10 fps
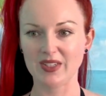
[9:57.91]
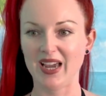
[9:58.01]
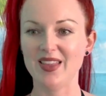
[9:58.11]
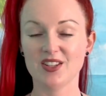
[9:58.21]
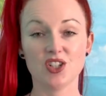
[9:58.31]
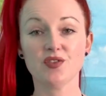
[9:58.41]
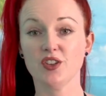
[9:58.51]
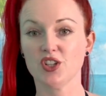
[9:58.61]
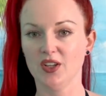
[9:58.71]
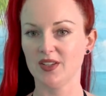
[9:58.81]
and this just
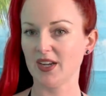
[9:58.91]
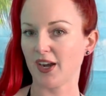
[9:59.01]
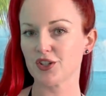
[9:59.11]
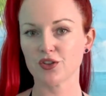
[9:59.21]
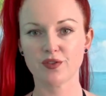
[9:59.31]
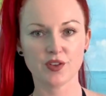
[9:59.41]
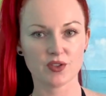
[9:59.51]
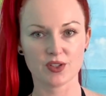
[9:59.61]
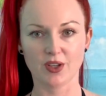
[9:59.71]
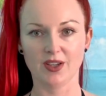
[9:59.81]
feels good. The texture
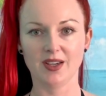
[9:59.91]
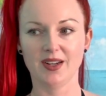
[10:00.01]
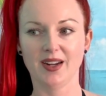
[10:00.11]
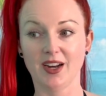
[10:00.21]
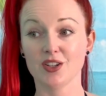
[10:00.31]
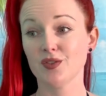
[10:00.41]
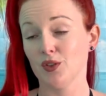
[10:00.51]
feels good and I just